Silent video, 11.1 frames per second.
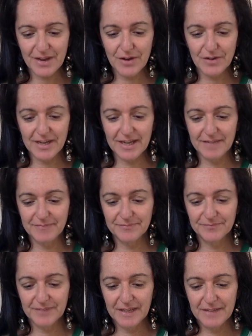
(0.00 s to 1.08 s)
Okay,
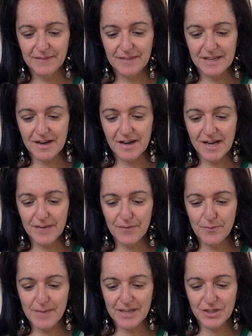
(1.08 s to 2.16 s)
the eye of
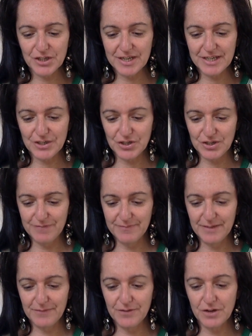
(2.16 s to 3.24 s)
imagination,
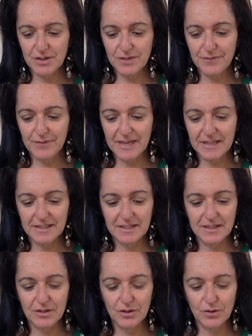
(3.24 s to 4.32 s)
if not
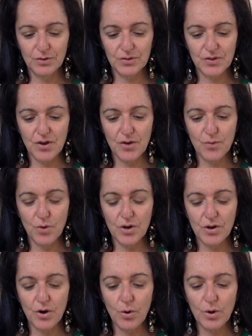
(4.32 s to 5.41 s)
deflected, looks on
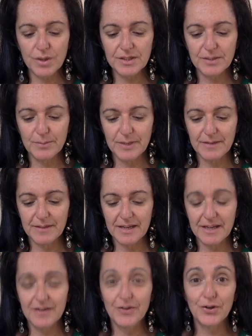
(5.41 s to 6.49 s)
what ought to be
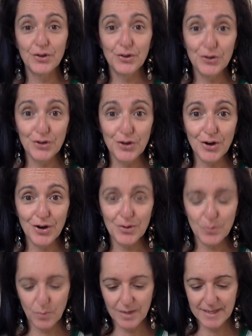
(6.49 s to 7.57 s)
there, not
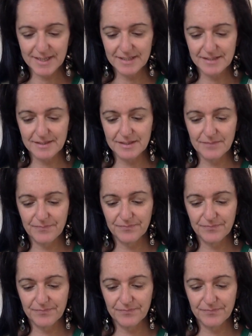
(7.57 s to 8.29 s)
what is.